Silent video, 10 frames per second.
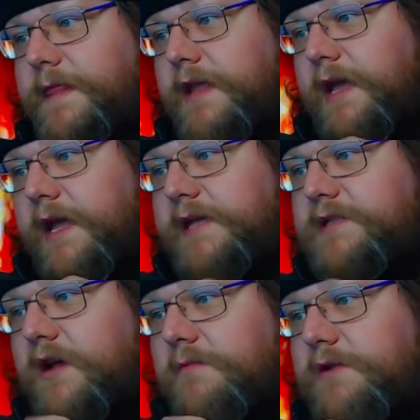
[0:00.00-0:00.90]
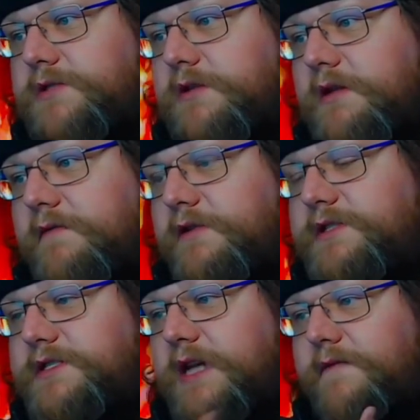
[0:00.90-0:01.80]
He's almost delivered
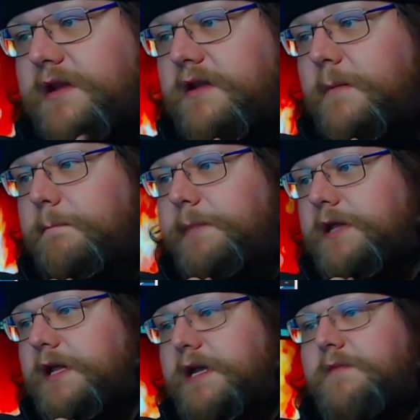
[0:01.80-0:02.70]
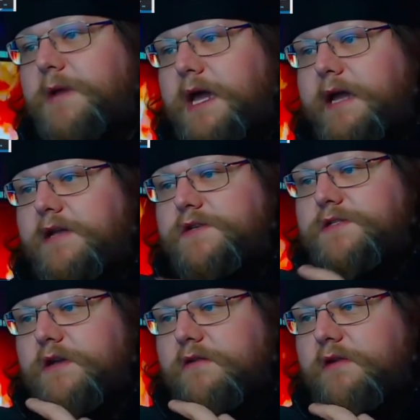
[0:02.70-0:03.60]
7 billion packages
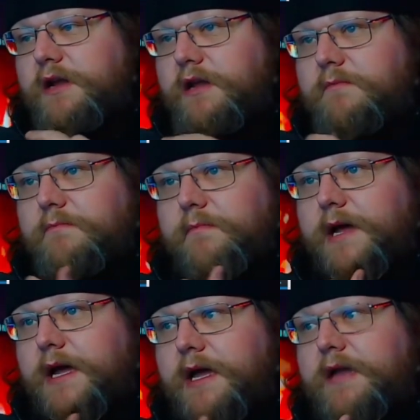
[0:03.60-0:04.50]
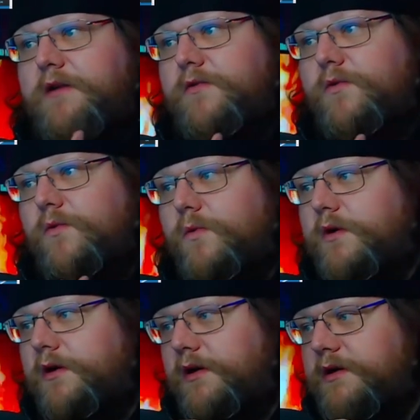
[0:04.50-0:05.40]
already. My
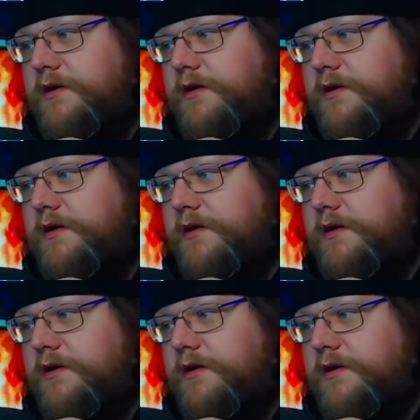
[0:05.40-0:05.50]
word.